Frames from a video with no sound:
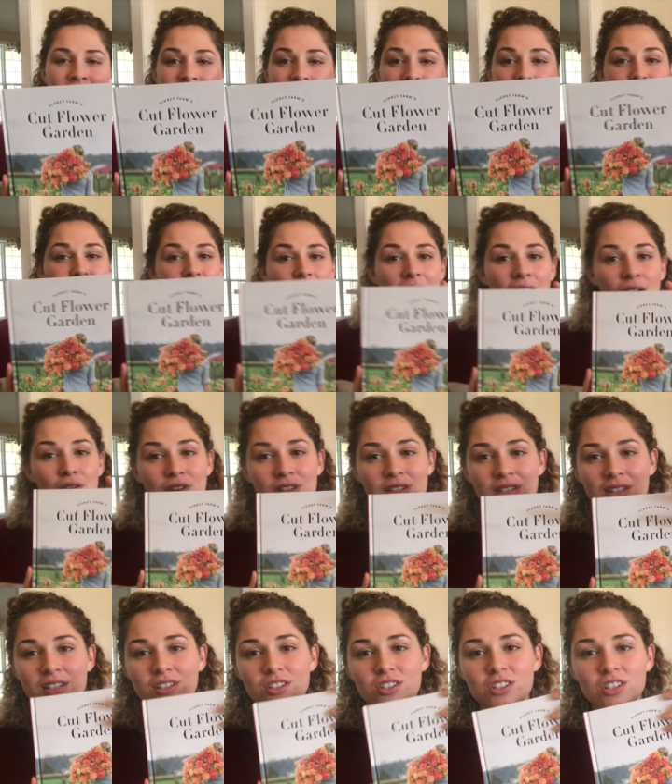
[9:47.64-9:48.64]
And these
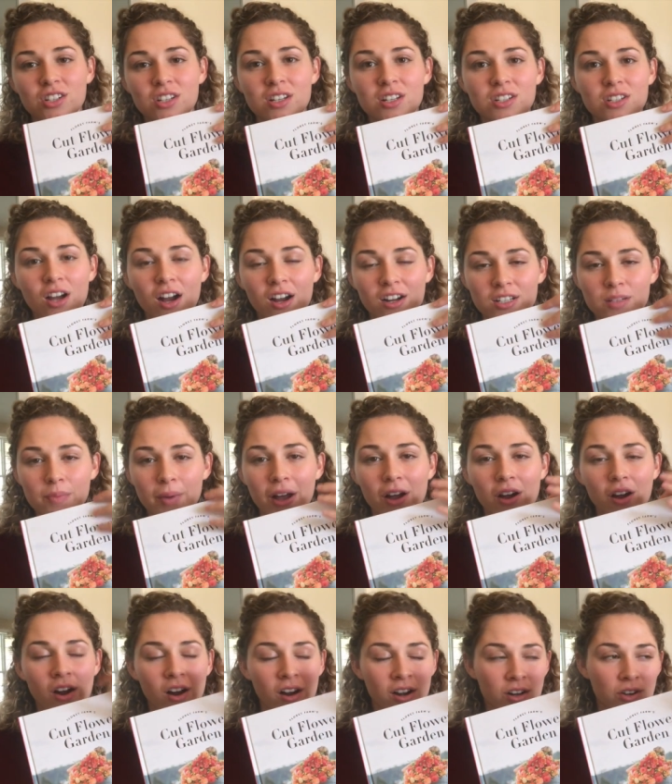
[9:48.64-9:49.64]
flowers that she talks
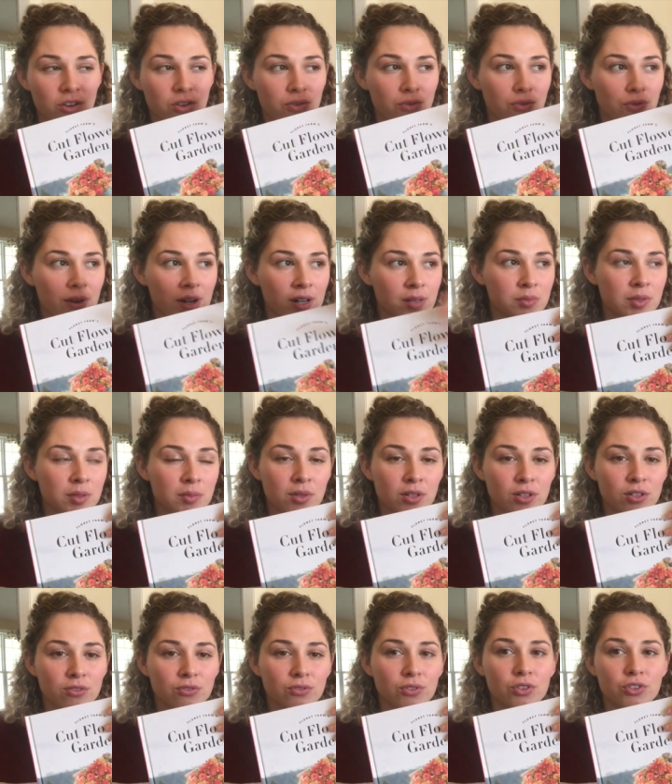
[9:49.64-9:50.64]
about are incredibly
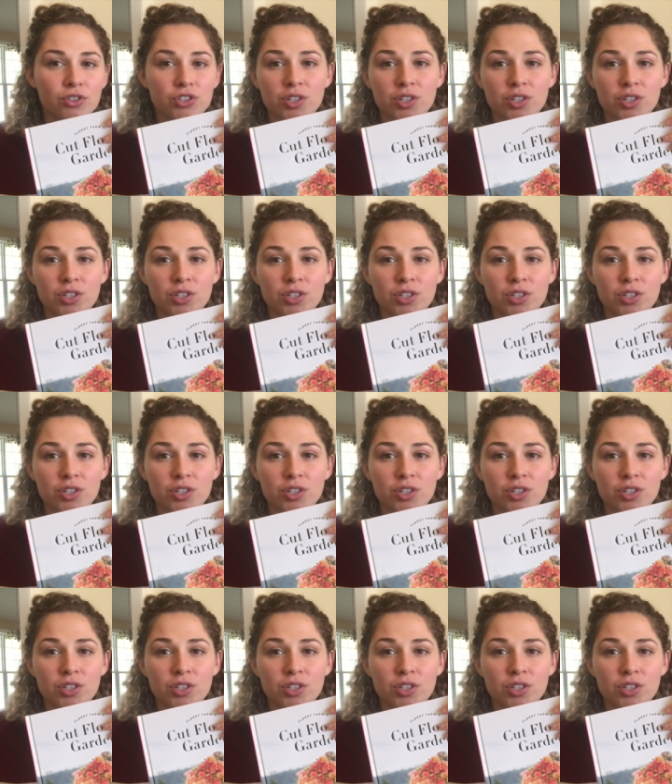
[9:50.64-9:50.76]
beautiful.